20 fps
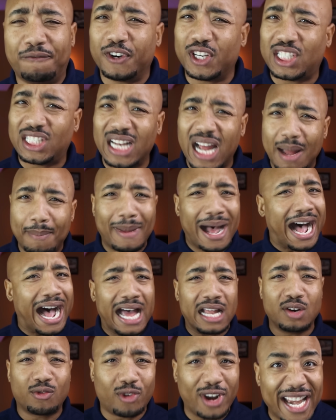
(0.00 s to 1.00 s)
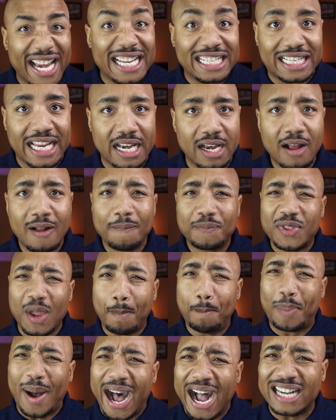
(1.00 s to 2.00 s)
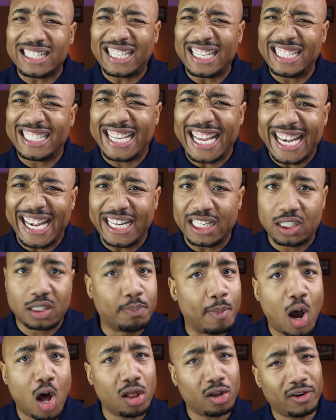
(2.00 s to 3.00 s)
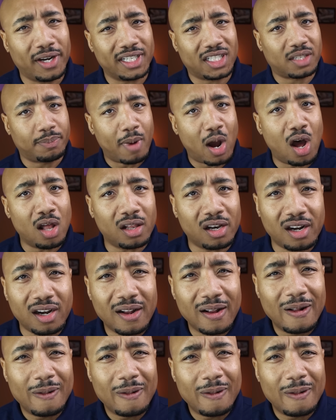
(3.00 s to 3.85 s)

And for some odd reason, the box is getting smaller and smaller.